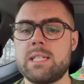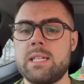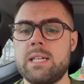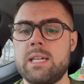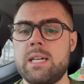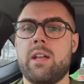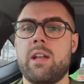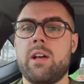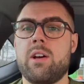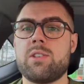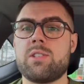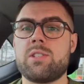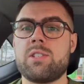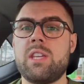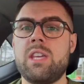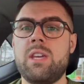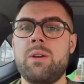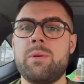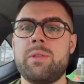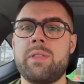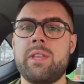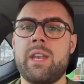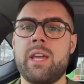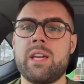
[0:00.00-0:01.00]
I'll see you
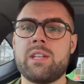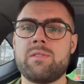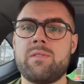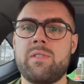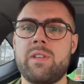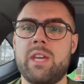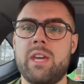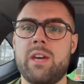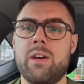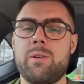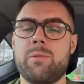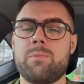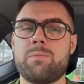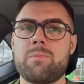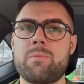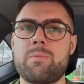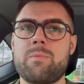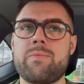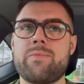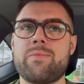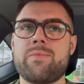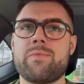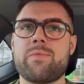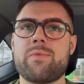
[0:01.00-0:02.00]
in the next video.
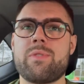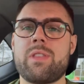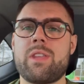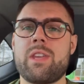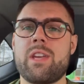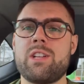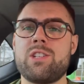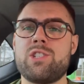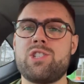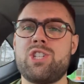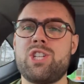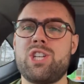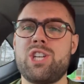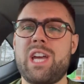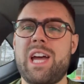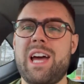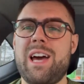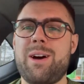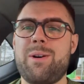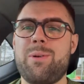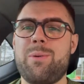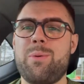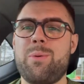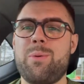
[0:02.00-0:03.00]
Ciao.